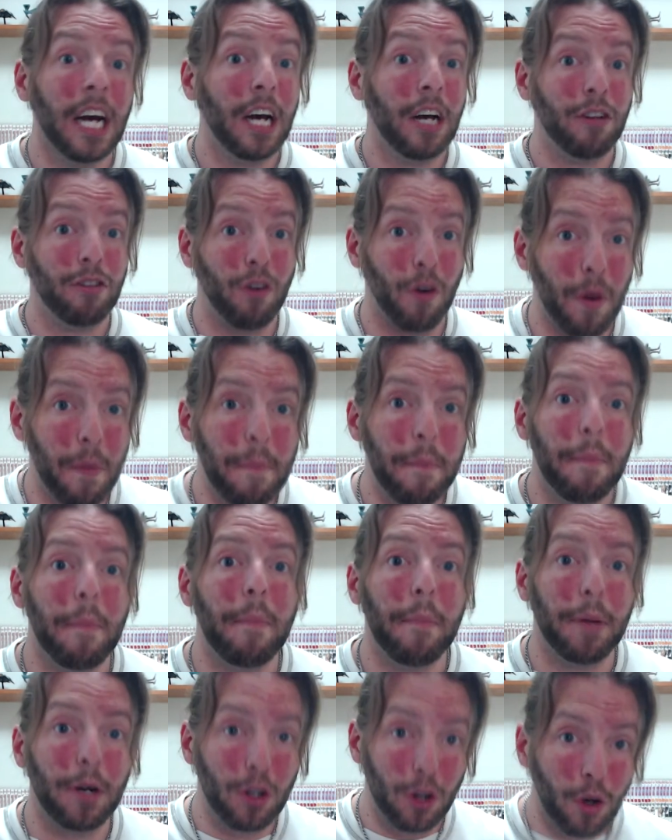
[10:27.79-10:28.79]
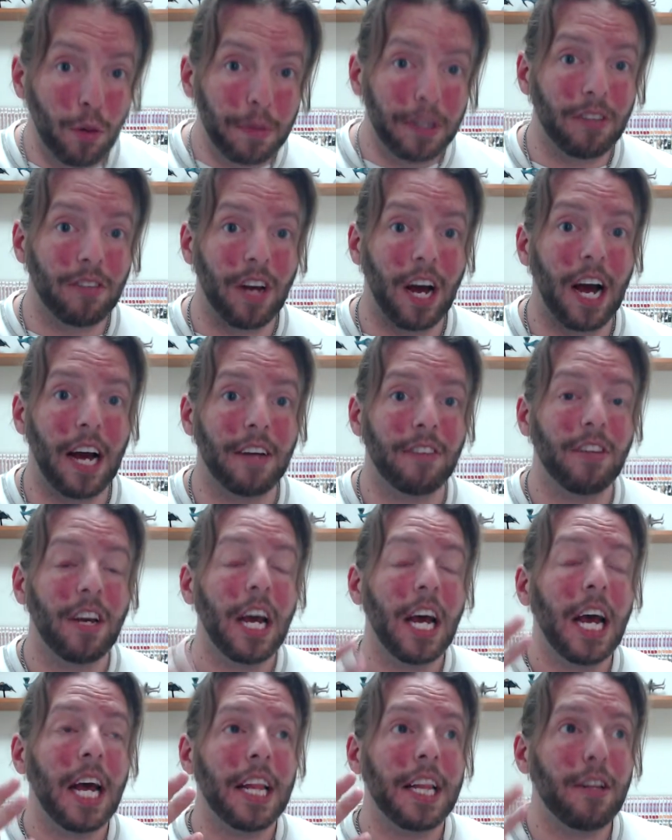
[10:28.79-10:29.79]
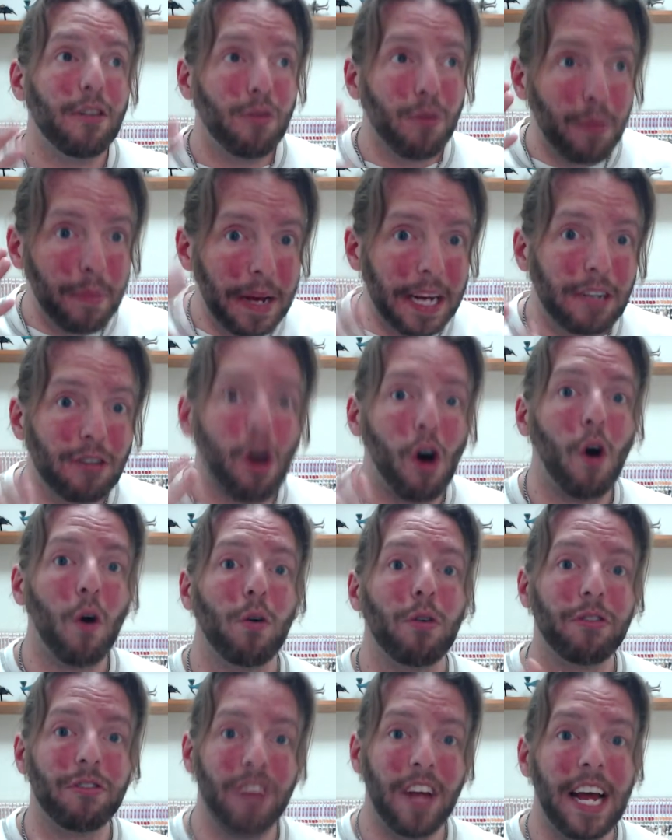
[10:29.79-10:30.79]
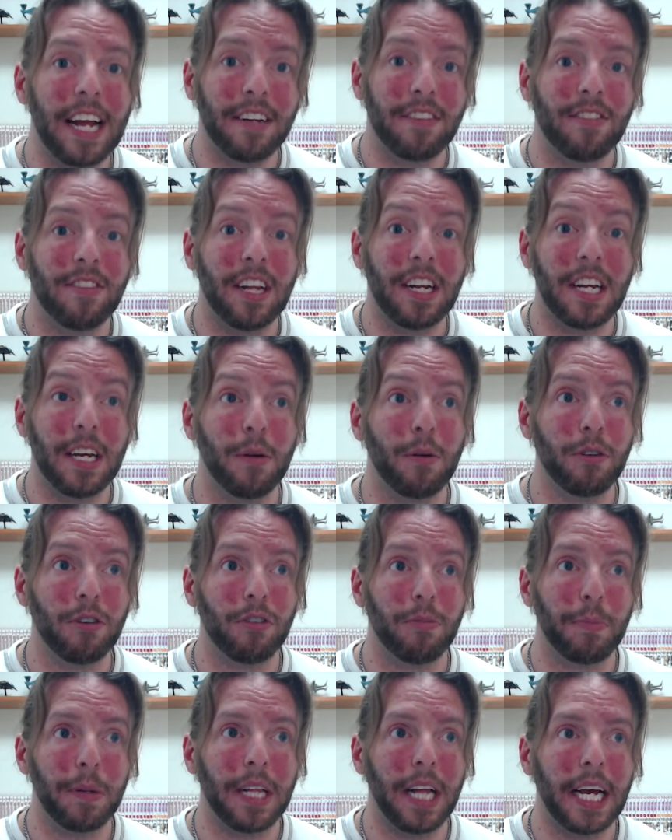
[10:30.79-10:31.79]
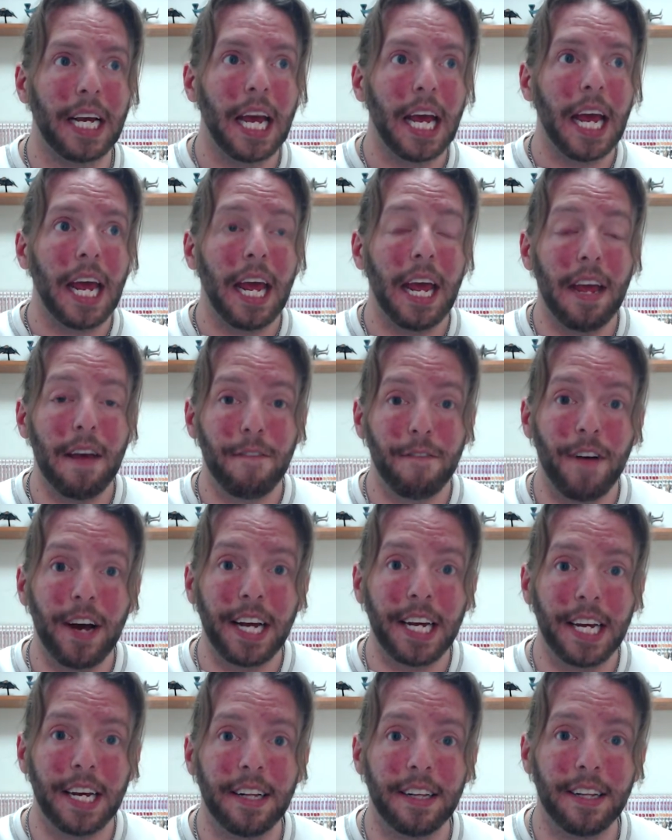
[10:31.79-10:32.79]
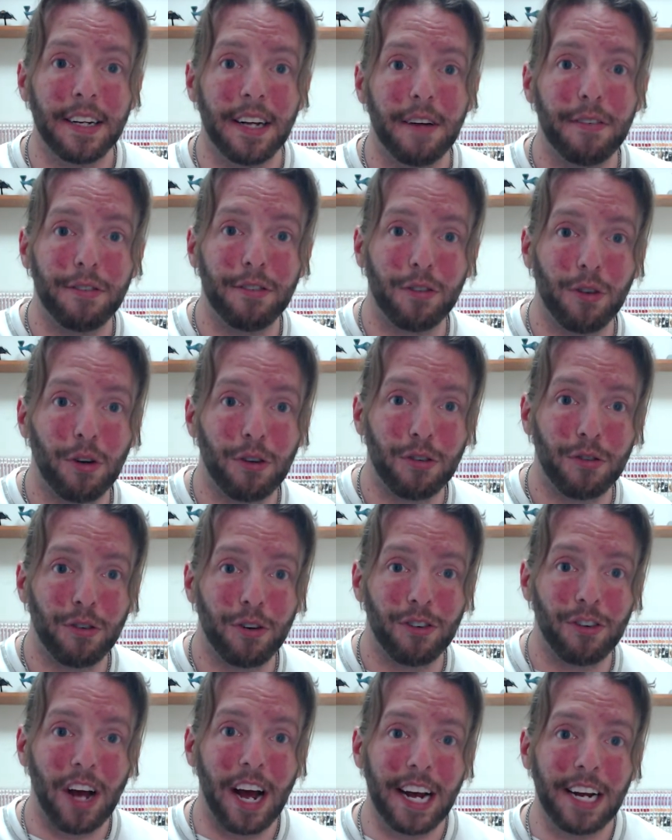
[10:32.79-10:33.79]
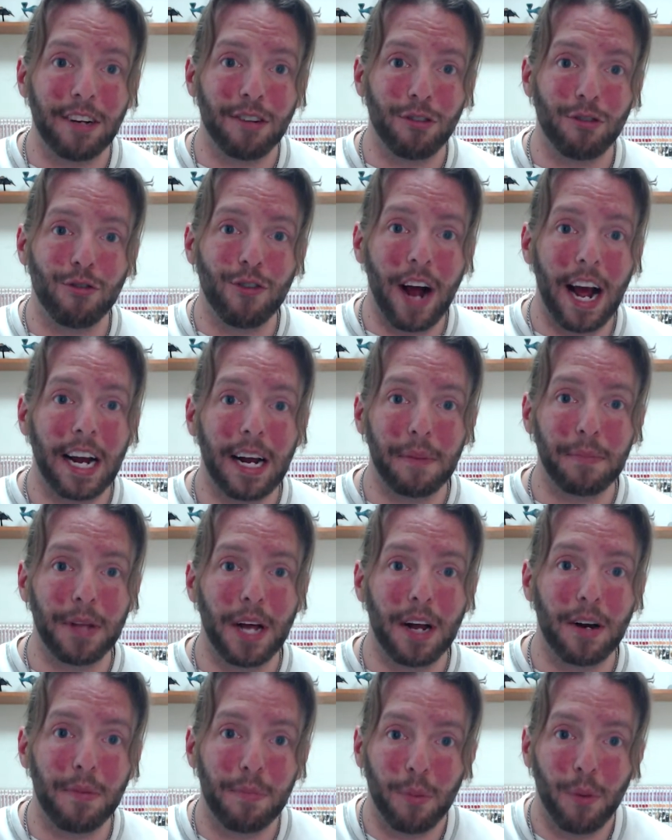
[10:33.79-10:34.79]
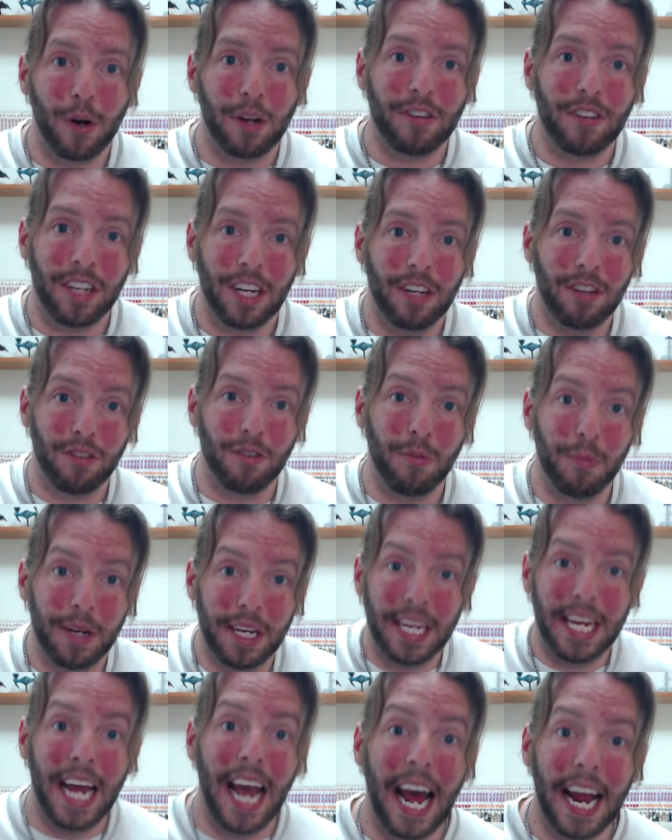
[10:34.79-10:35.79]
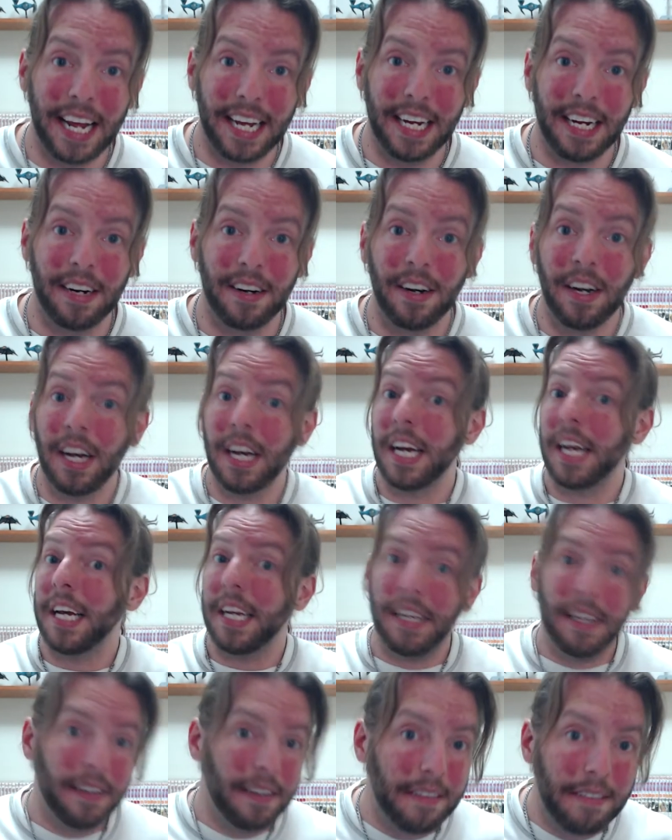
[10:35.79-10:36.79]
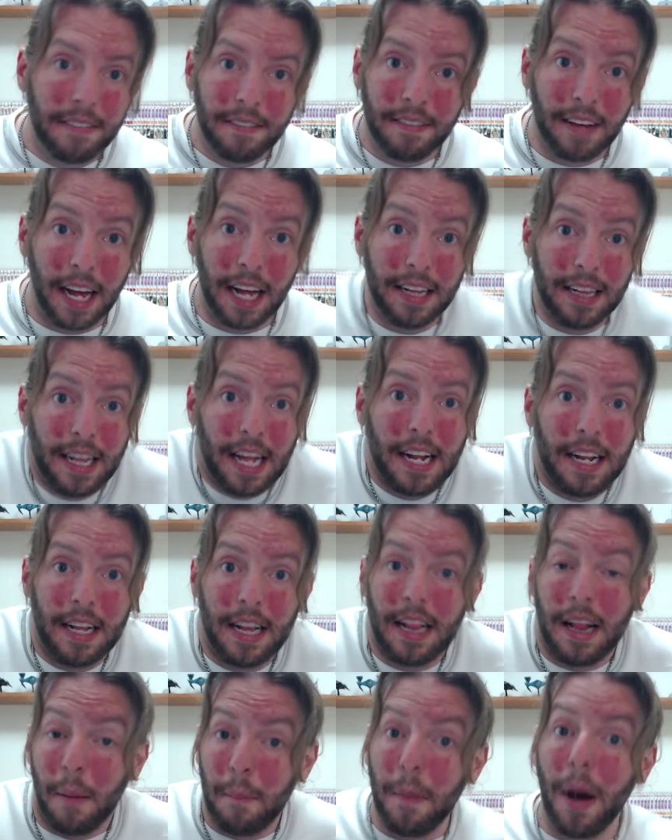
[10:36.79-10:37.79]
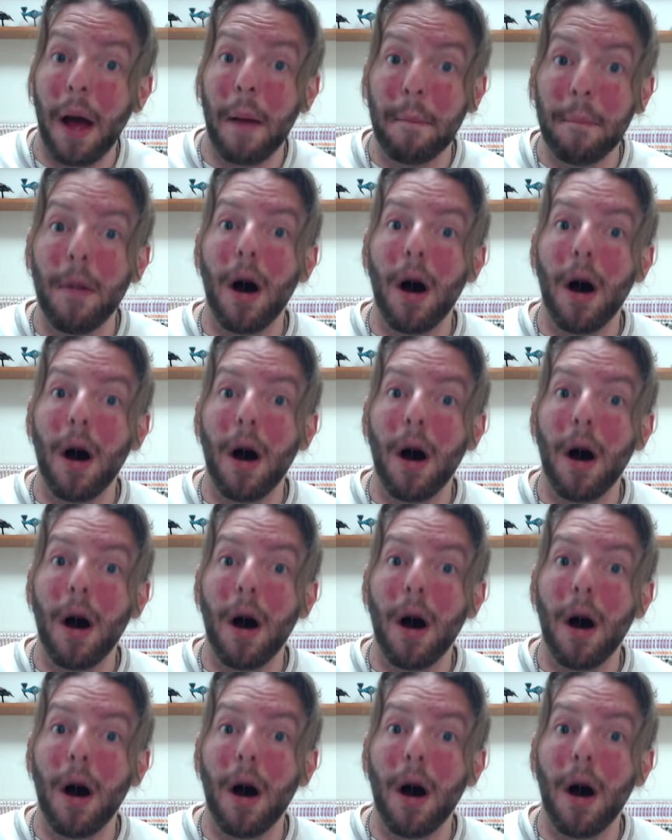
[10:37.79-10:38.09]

So in Megumi's eyes, this would make total sense that he would just be like, if I kill enough sorcerers, I can just rack up the 100 points and get Sumiki out of here. And then my